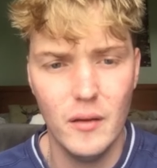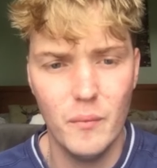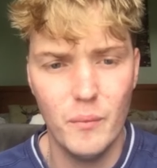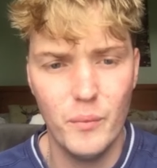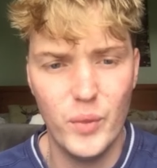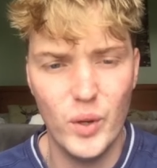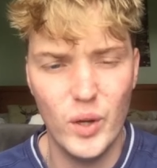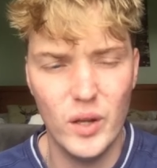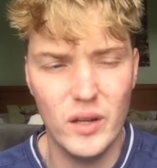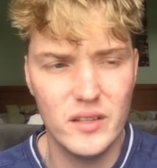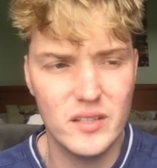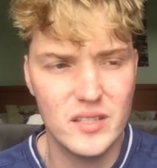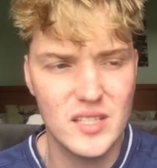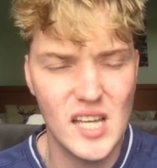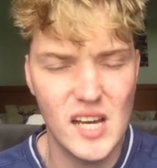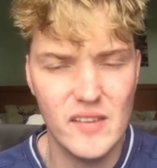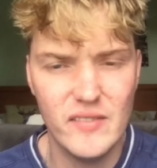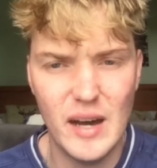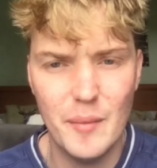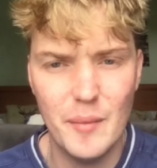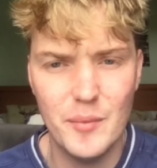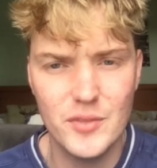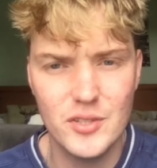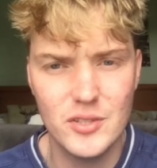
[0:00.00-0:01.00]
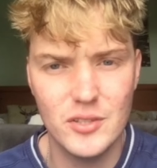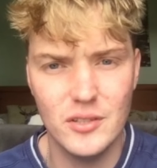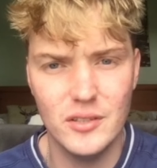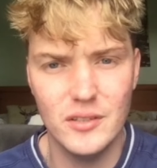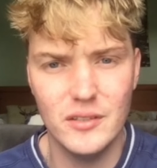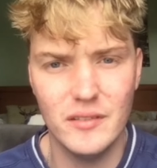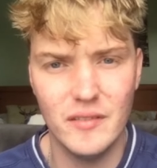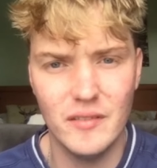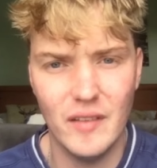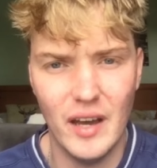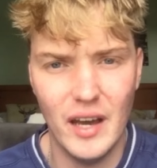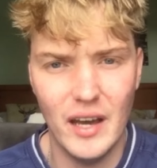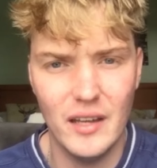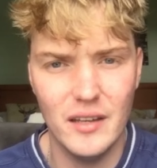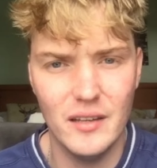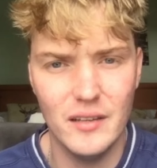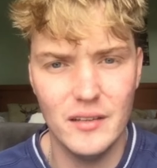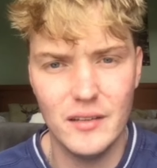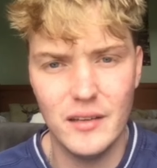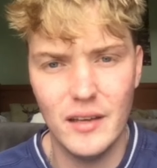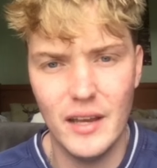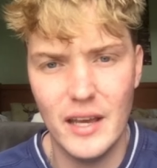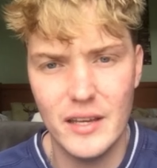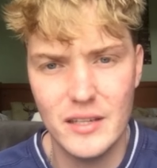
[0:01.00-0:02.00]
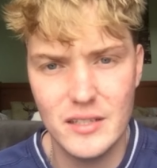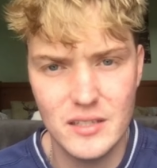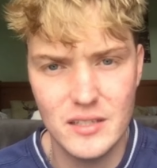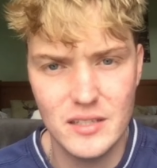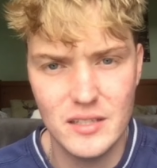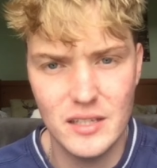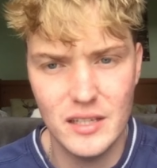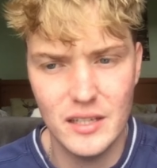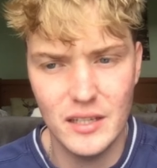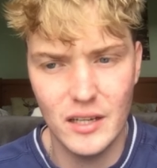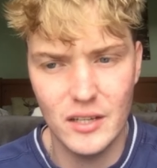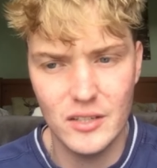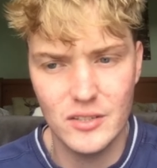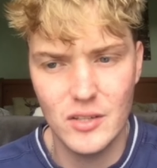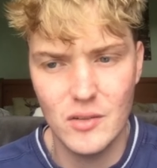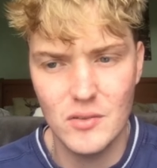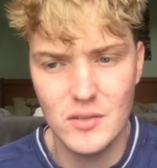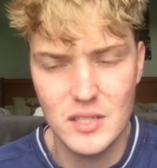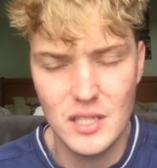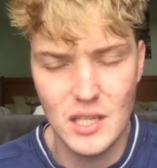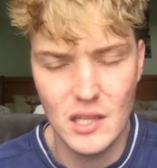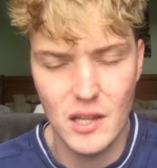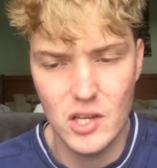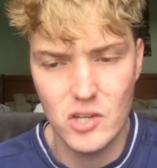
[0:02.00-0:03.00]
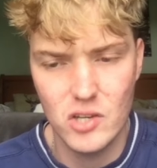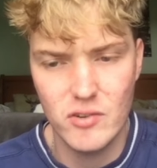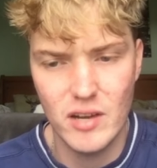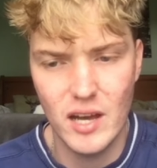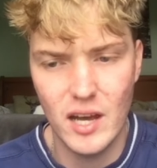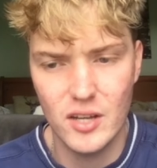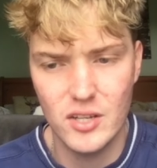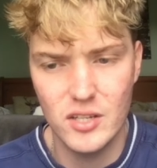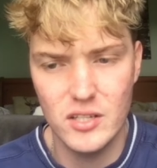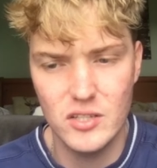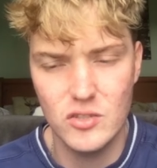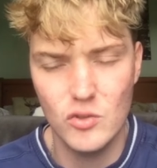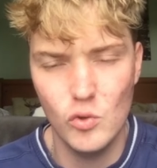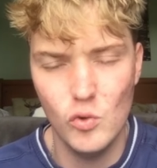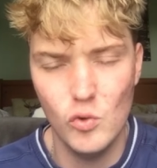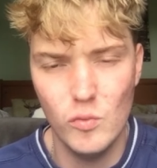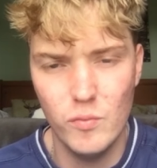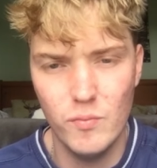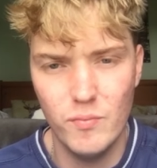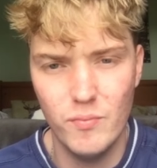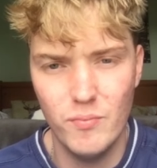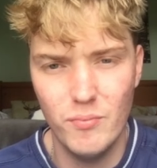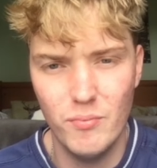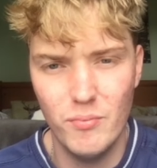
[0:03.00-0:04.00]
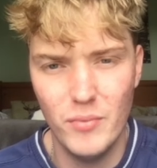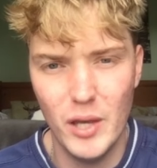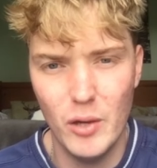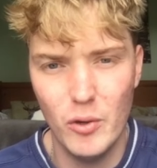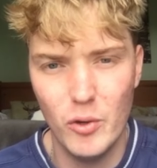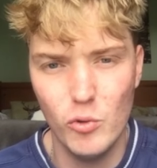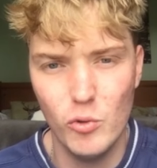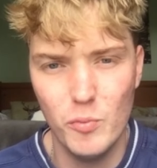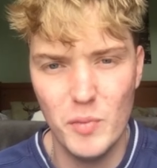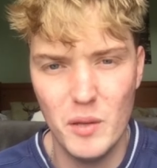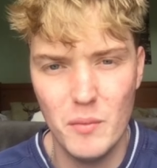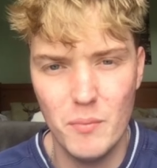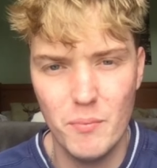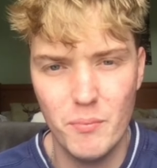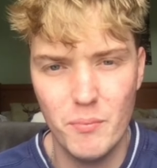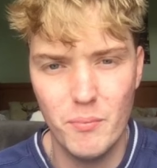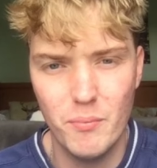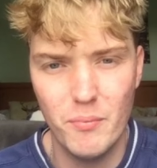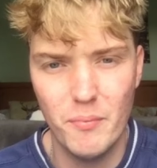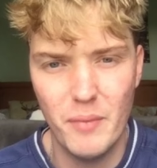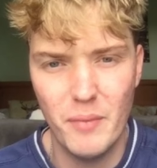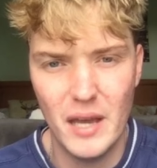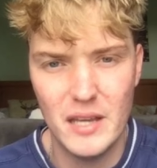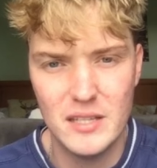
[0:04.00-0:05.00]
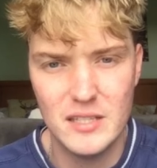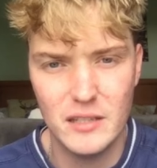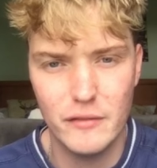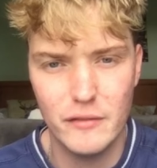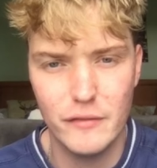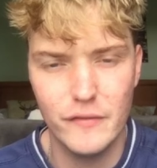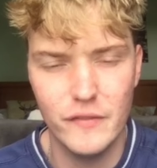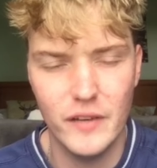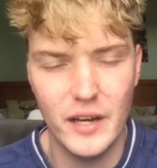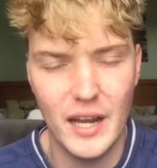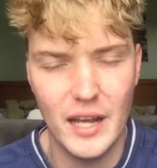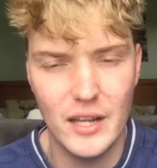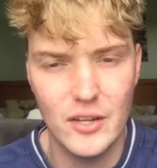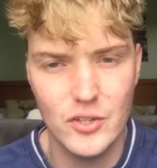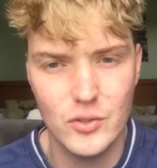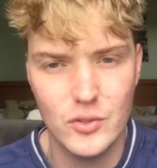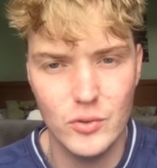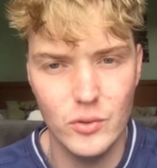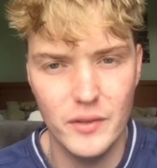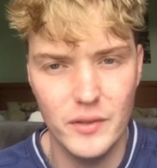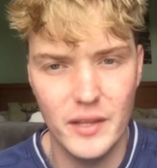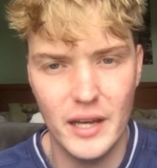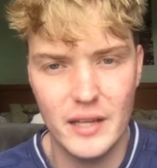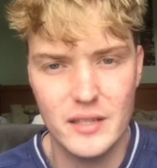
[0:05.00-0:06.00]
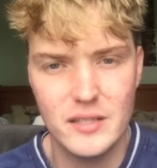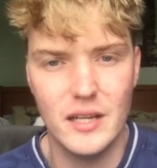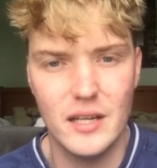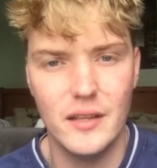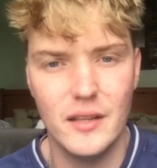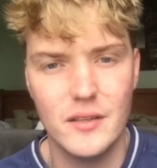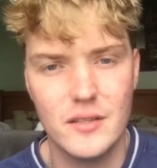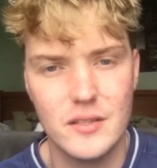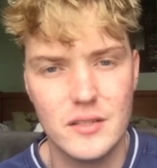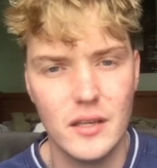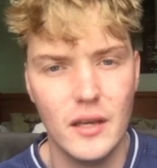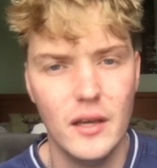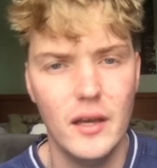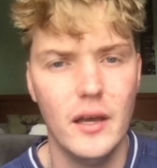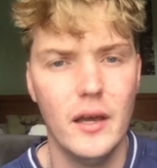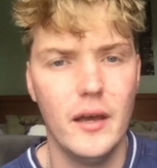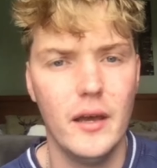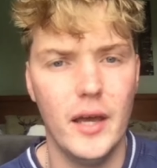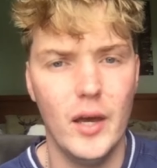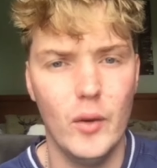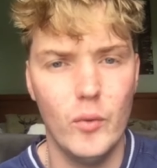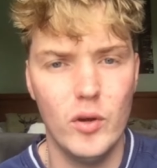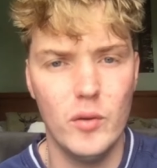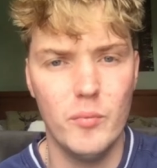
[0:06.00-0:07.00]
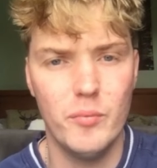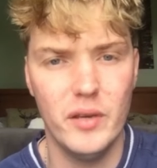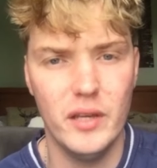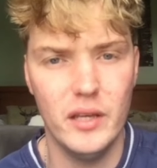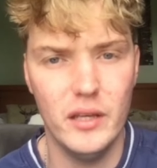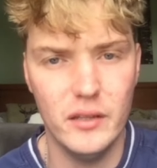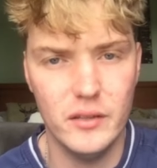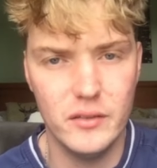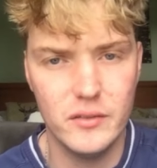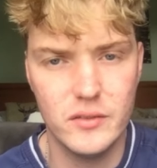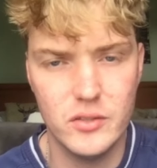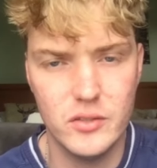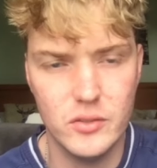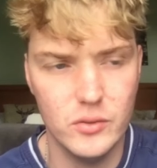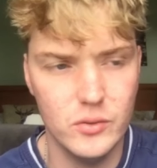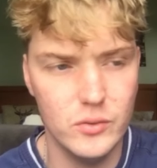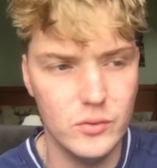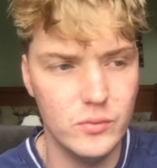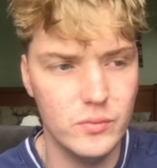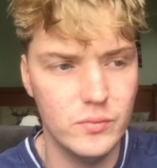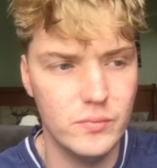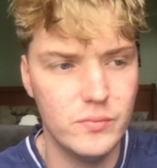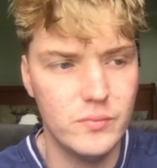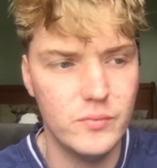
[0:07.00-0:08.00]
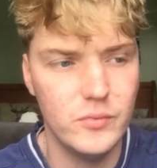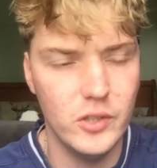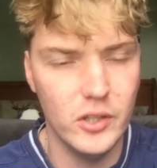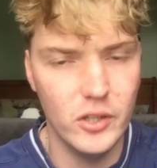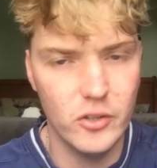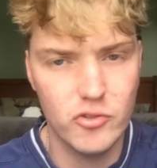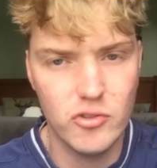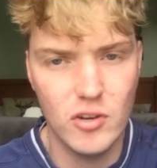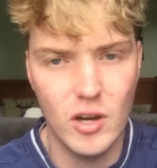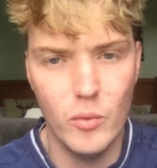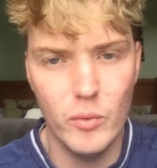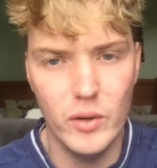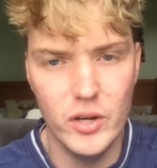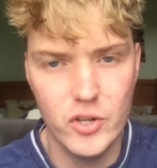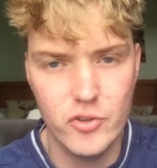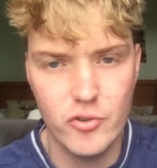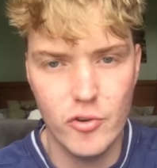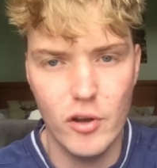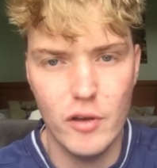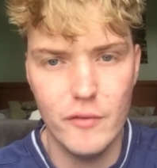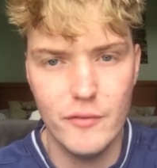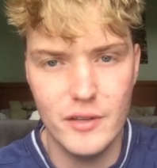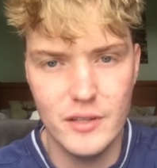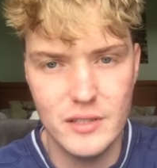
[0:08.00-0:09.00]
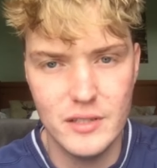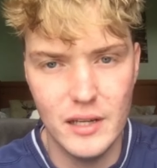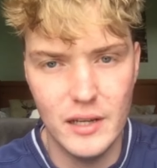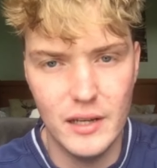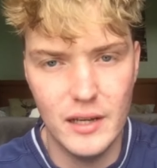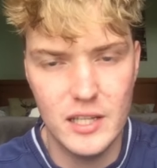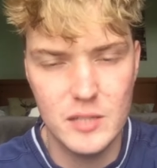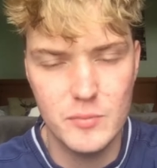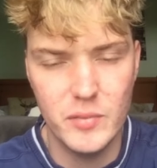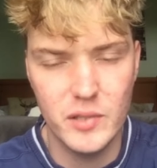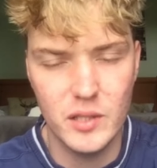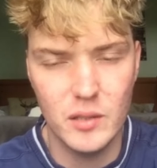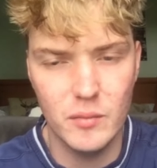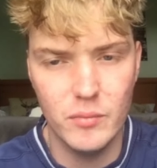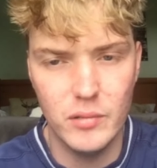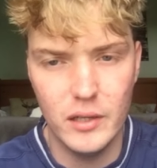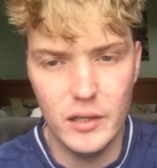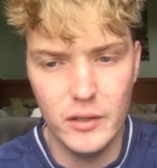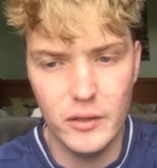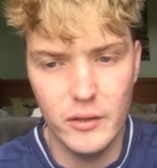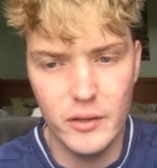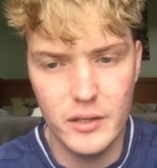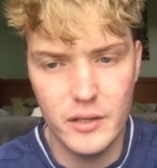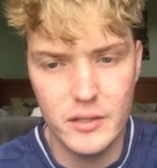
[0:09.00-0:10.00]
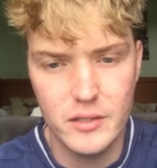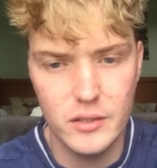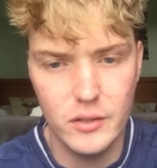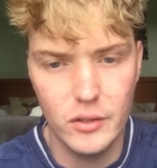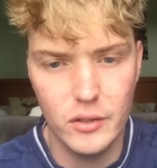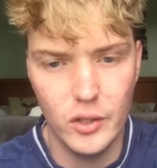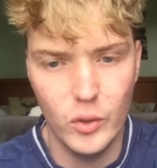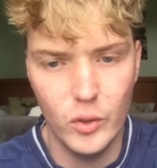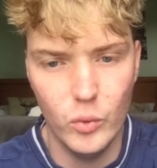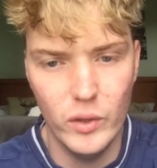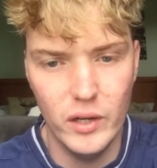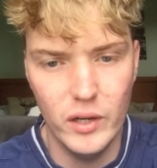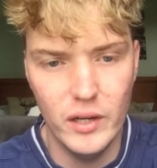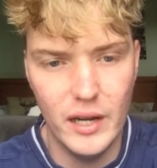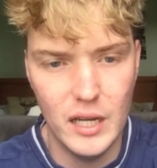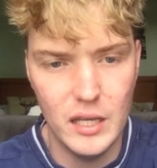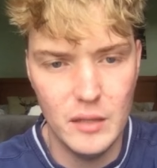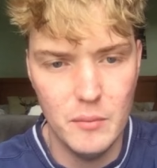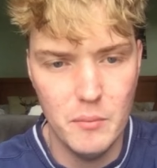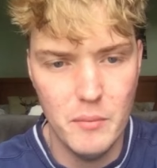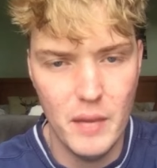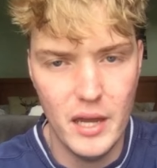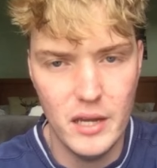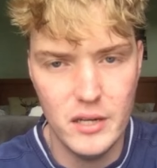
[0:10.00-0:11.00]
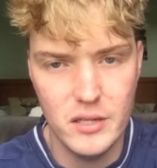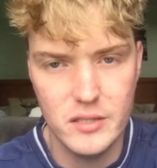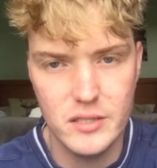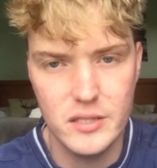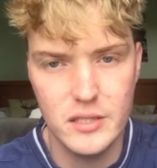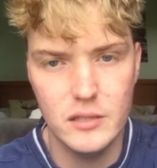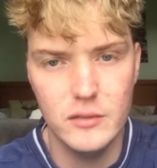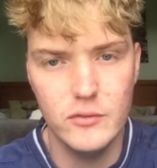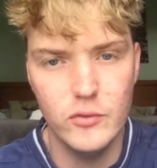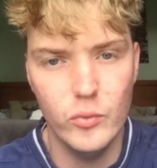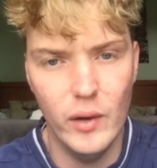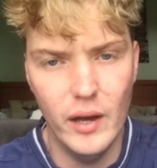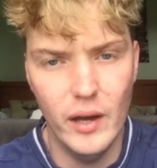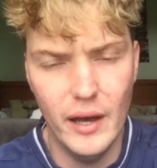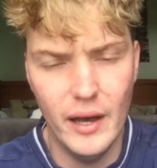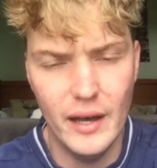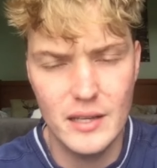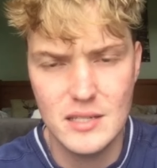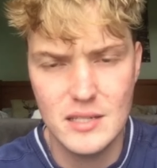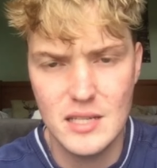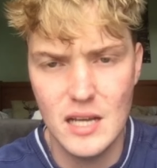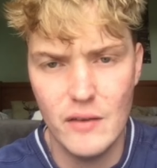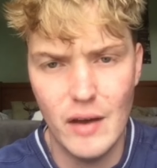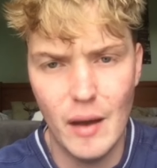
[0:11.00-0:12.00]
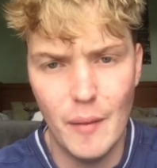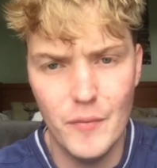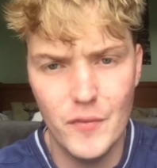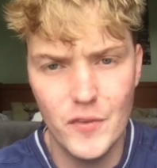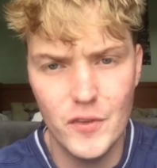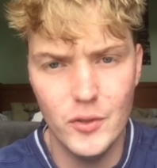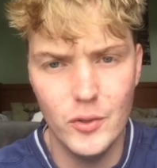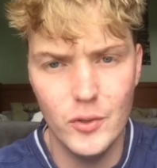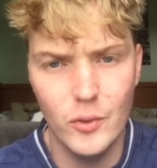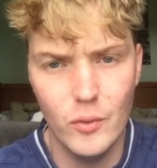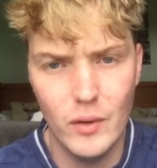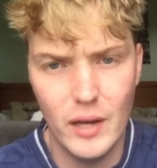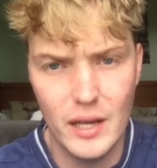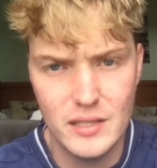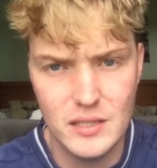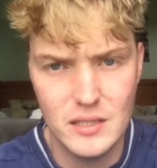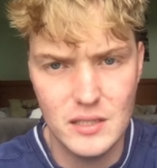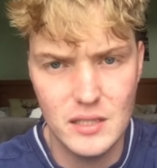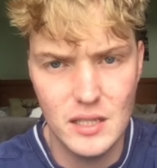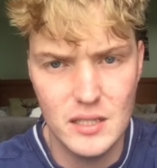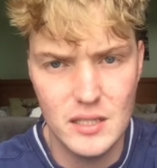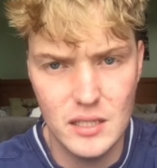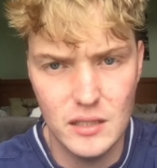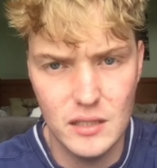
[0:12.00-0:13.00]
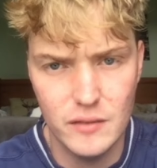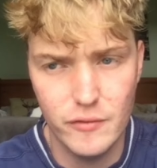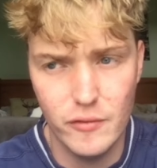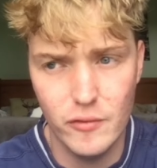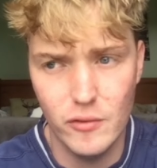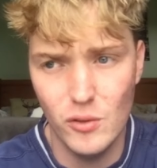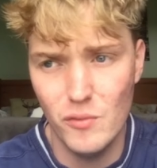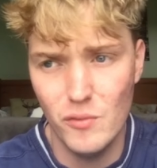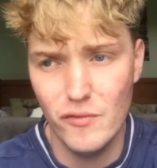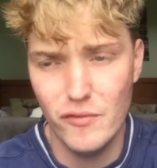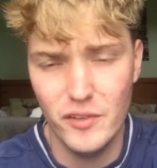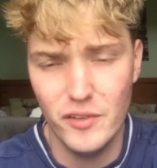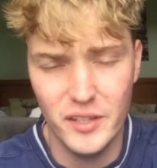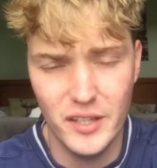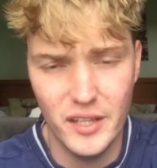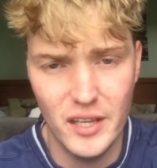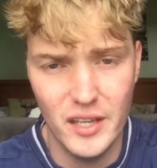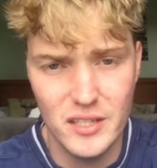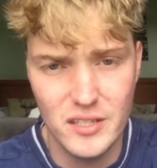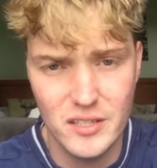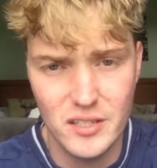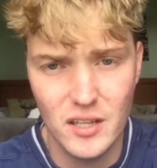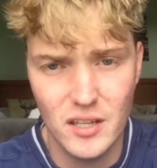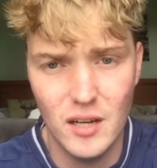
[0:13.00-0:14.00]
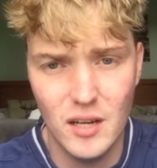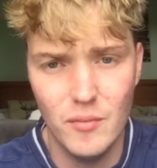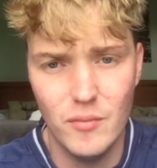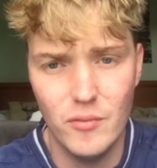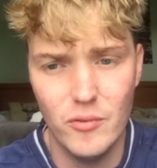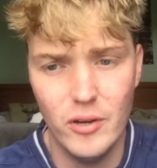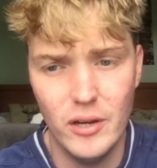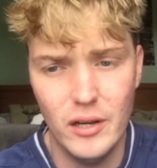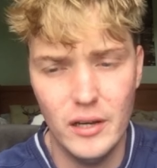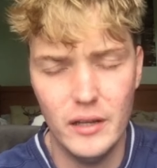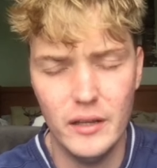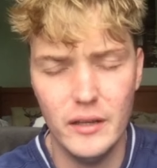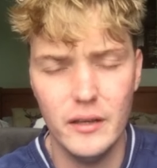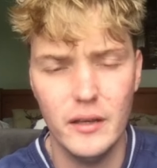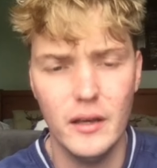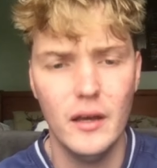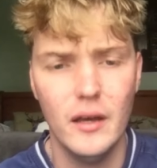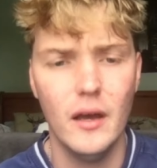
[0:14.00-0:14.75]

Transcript: But Southampton and Leicester City, I just don't see the attraction. It would all be basically financial in that sense. It wouldn't be to try and win trophies there. Let's be completely honest. They're not going to win any major silverware at Southampton or Leicester City for years to come, really.